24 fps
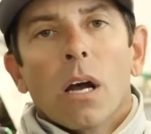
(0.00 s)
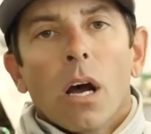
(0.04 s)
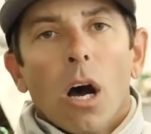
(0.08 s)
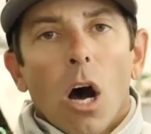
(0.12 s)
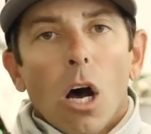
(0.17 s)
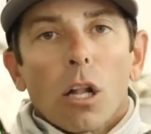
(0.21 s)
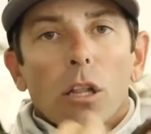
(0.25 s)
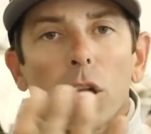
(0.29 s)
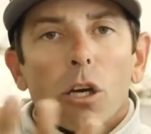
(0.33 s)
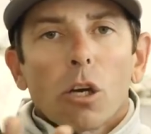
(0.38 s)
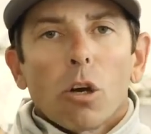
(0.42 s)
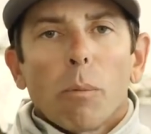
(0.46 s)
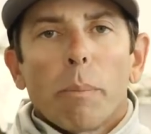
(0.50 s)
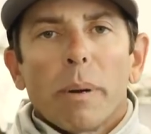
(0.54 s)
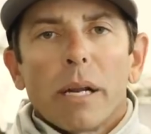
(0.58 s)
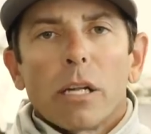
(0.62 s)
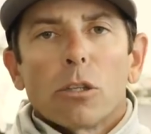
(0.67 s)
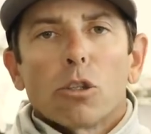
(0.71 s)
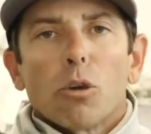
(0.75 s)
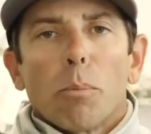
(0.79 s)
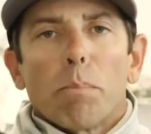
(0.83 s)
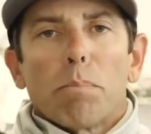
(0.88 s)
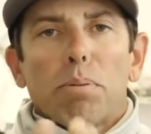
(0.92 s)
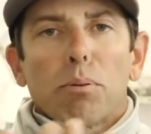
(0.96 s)
a little bit
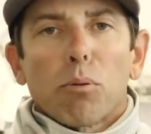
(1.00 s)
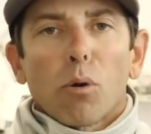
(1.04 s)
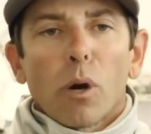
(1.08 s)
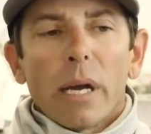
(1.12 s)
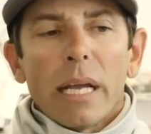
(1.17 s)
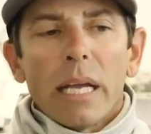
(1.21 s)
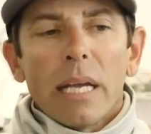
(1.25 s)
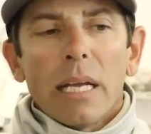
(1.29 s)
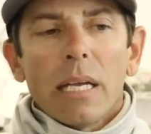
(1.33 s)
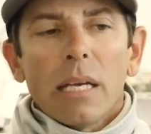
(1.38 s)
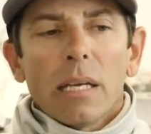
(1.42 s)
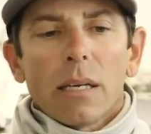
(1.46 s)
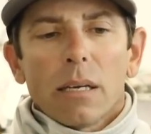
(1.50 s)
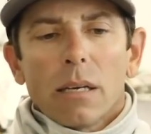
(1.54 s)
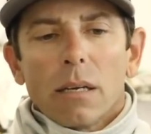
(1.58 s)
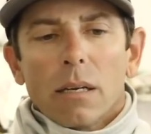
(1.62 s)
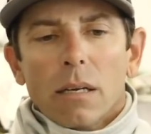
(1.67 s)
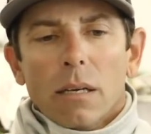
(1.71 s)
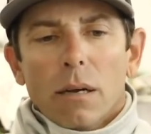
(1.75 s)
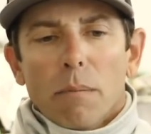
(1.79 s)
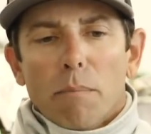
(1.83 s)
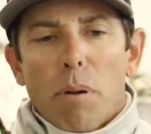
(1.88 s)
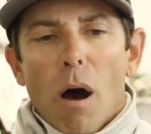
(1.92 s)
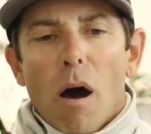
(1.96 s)
of debris,
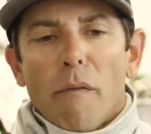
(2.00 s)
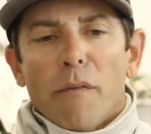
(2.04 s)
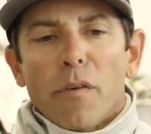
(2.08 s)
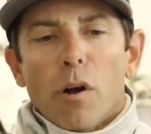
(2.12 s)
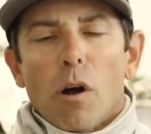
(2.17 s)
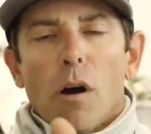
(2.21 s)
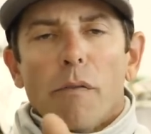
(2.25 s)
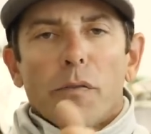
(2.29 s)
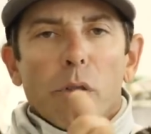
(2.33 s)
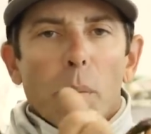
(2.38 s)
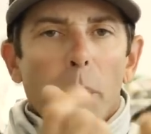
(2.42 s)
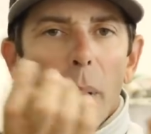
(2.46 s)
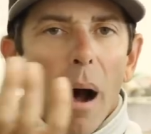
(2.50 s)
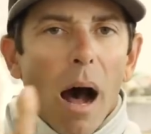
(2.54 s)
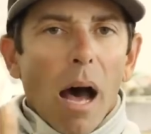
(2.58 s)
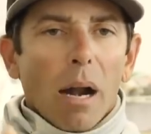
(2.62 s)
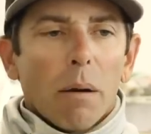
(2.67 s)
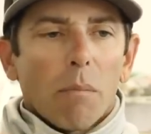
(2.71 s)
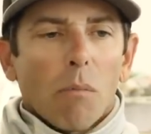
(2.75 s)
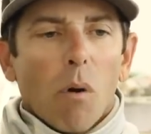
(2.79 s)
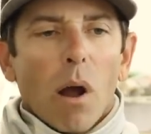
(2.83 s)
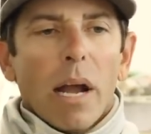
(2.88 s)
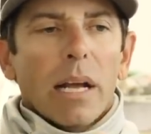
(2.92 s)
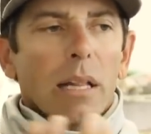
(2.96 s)
puffing off the
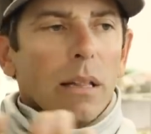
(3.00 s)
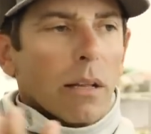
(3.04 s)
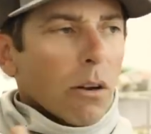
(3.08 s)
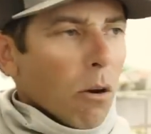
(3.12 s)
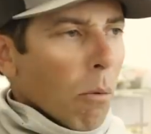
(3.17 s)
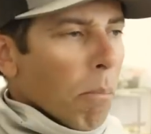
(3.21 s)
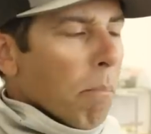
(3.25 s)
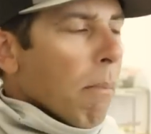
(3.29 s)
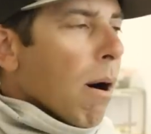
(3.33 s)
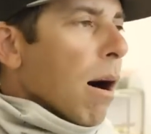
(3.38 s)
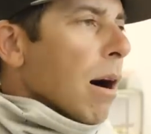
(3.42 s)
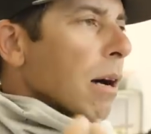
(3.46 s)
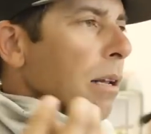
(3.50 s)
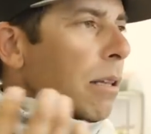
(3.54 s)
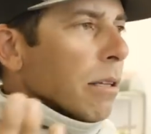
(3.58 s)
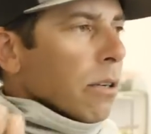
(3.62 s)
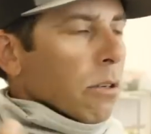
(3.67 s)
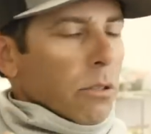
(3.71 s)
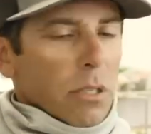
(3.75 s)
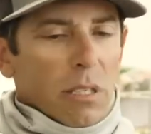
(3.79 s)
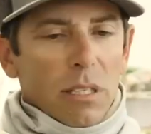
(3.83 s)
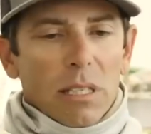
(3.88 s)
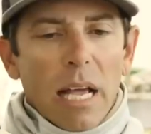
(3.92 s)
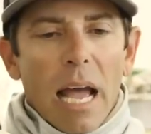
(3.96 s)
bottom, right? A little mud, a
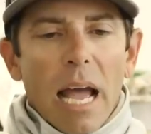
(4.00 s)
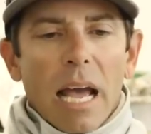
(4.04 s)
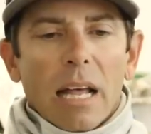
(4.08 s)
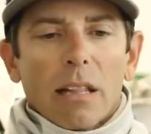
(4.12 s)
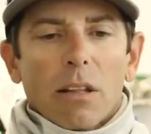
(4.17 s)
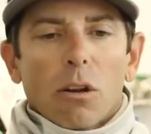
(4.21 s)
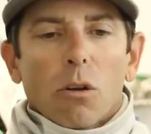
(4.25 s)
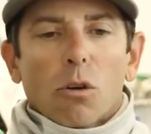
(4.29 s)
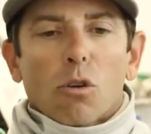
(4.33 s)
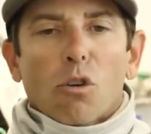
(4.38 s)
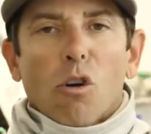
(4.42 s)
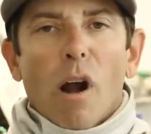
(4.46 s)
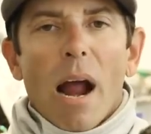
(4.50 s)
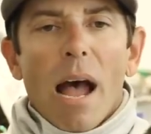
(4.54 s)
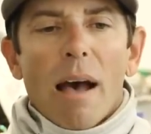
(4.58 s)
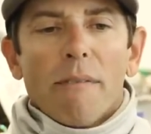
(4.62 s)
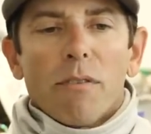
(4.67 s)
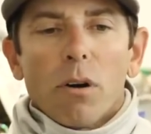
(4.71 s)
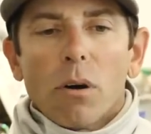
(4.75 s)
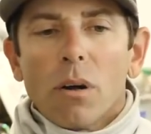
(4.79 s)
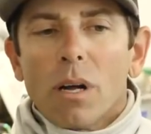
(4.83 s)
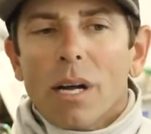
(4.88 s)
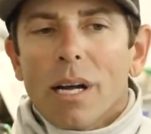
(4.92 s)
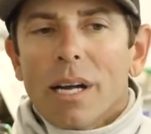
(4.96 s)
little sand, a little
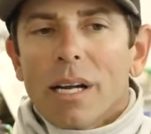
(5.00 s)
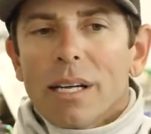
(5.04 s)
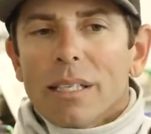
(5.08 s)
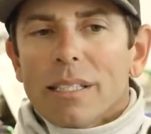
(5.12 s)
gravel.